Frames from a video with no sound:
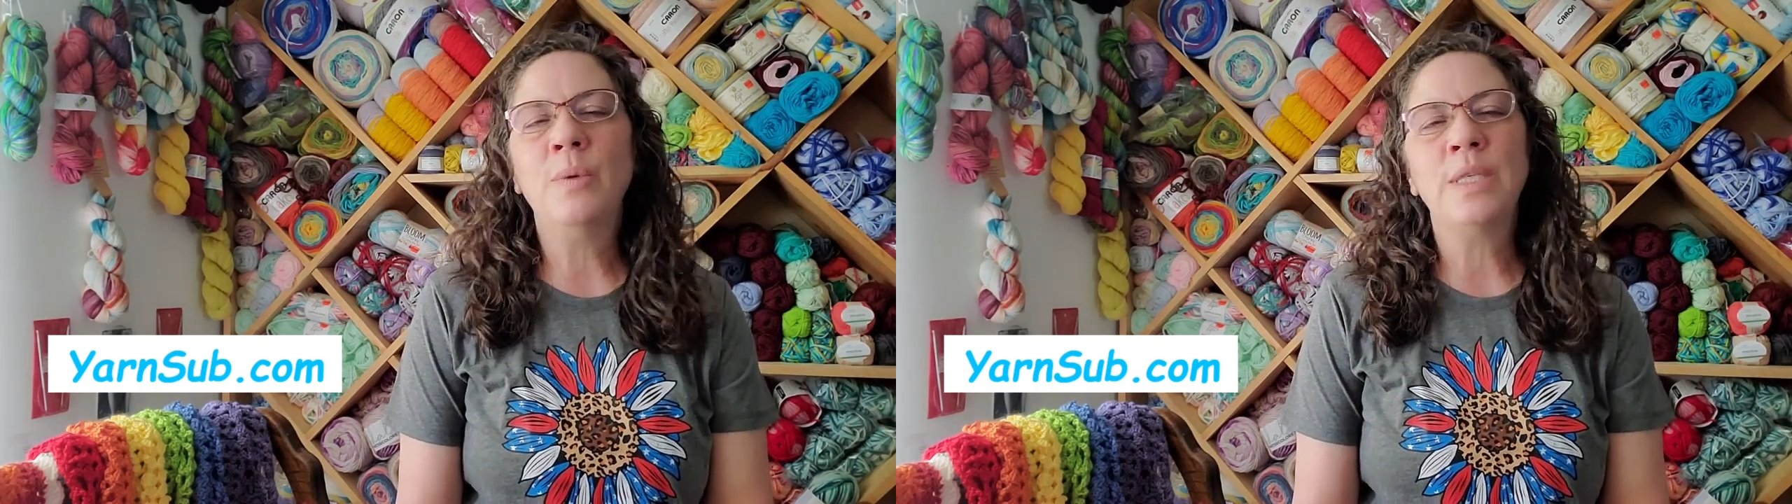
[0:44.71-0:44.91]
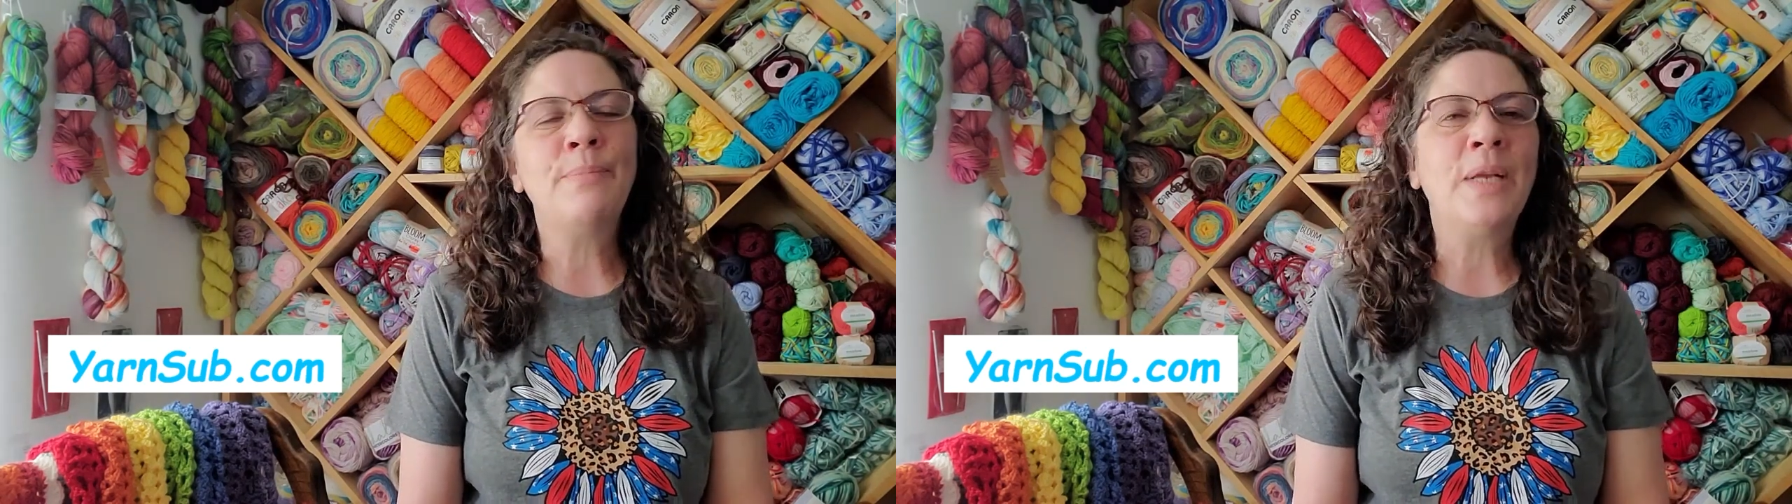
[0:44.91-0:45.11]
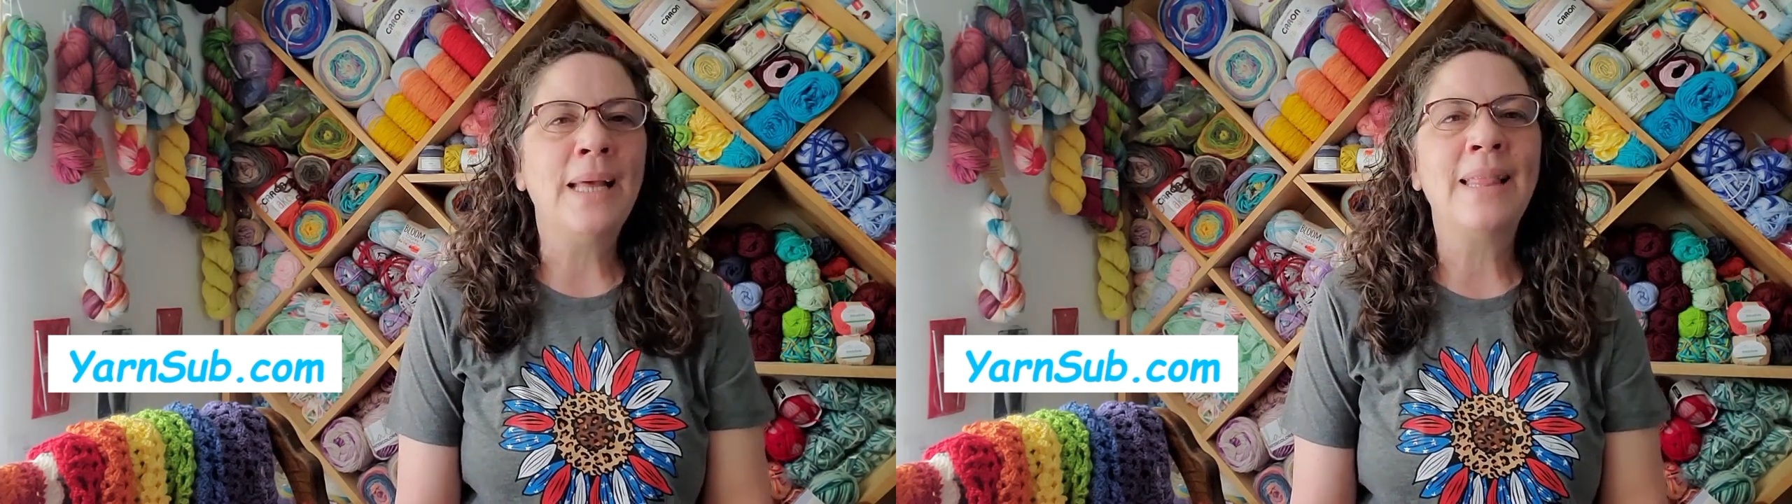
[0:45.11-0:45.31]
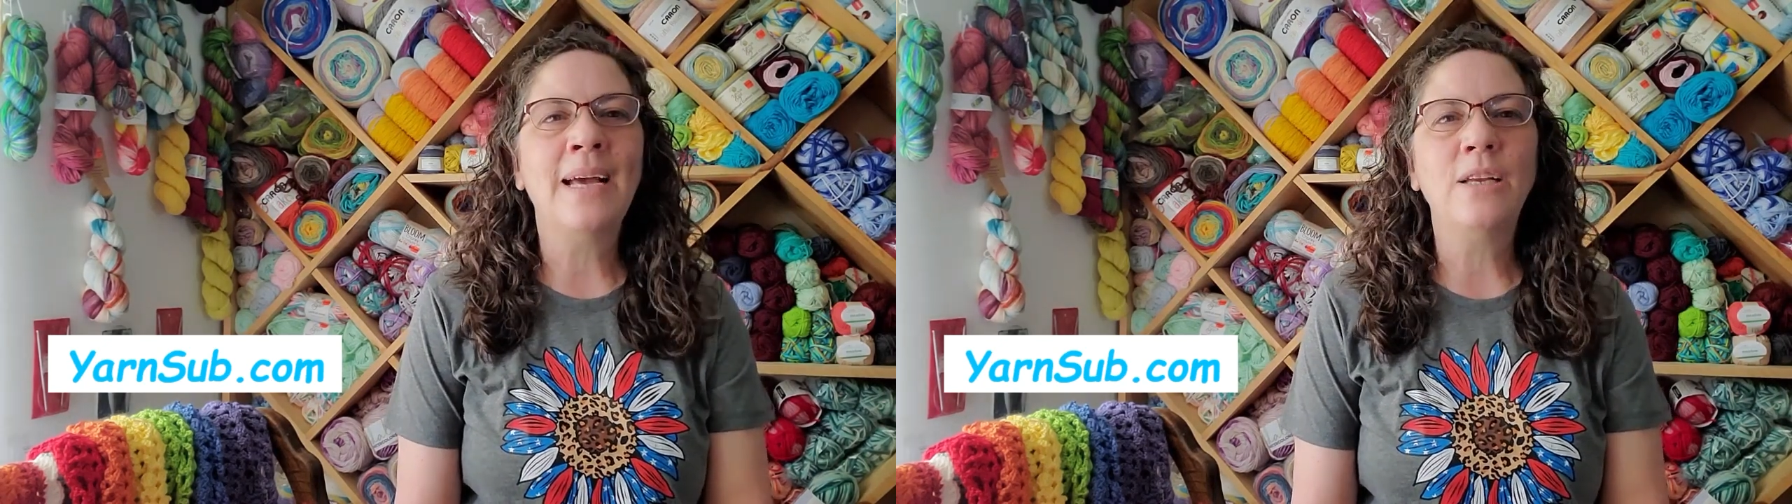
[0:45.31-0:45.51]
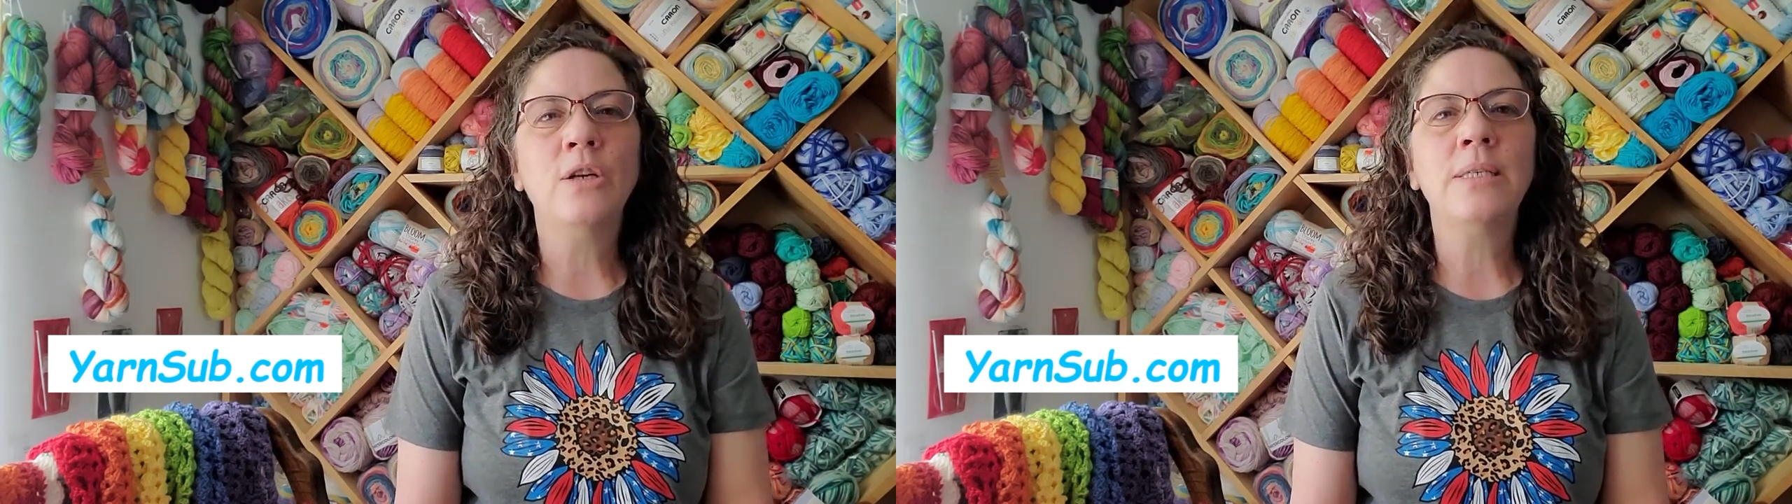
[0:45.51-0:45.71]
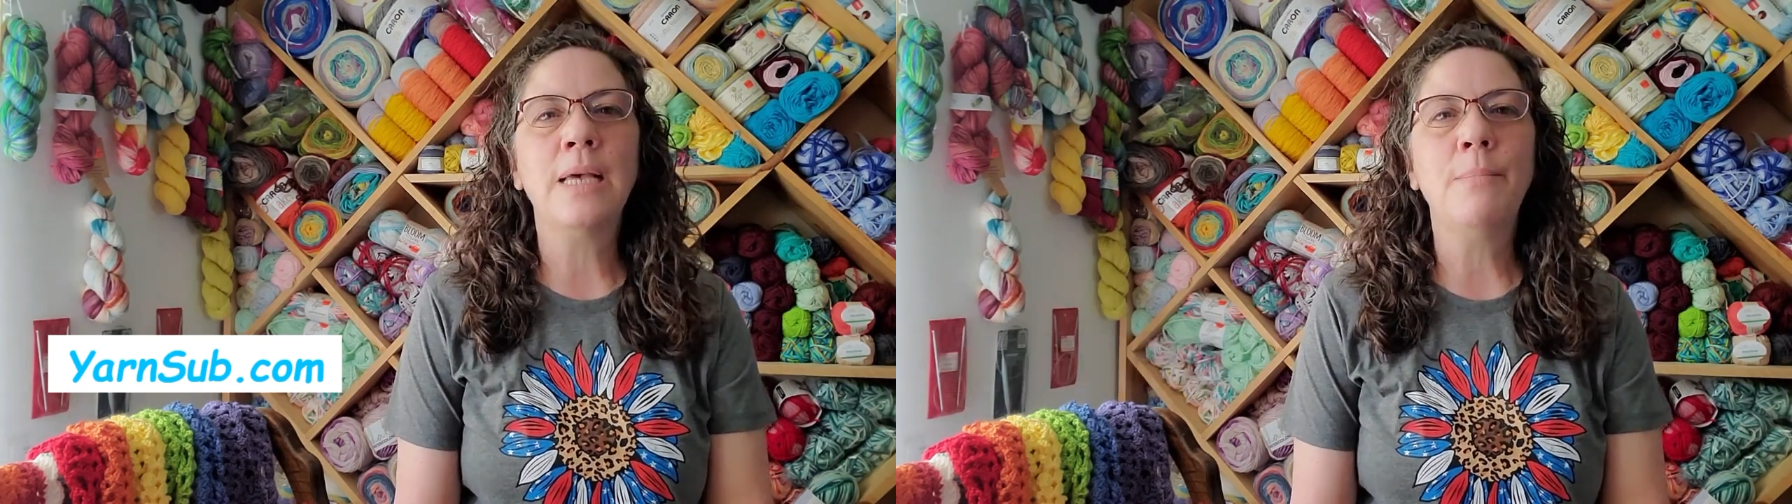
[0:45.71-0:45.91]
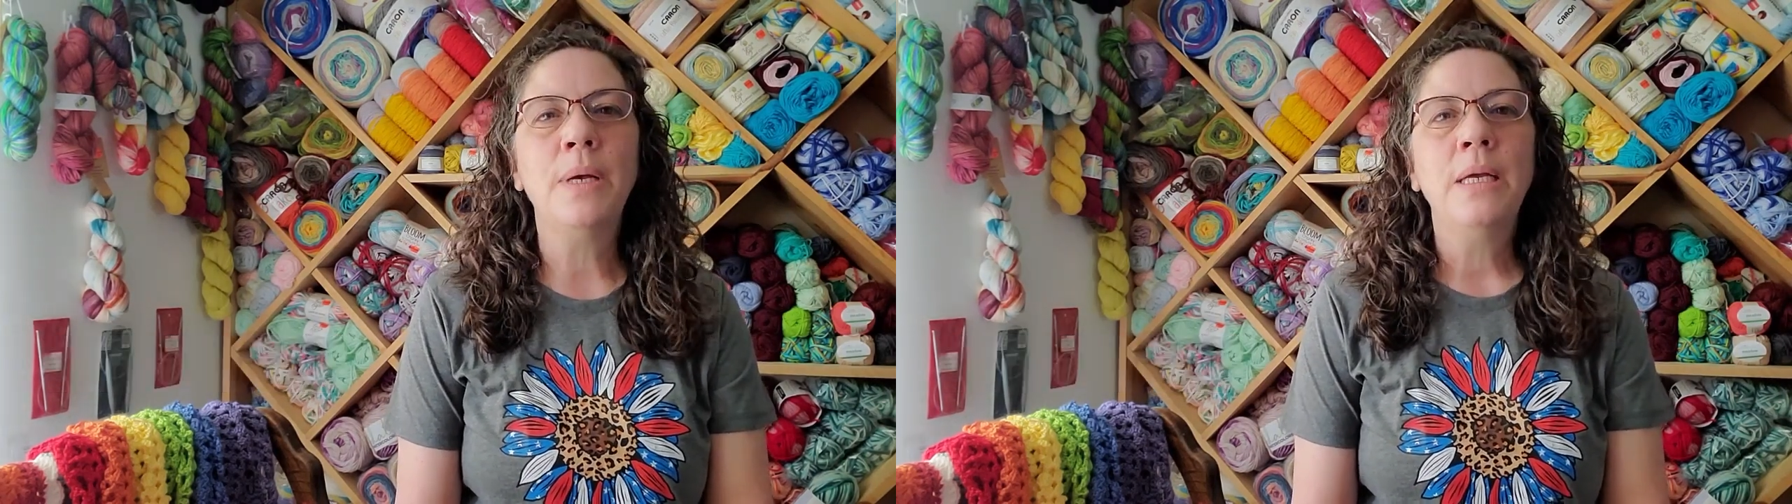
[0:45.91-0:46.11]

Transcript: or something like that, yarn sub,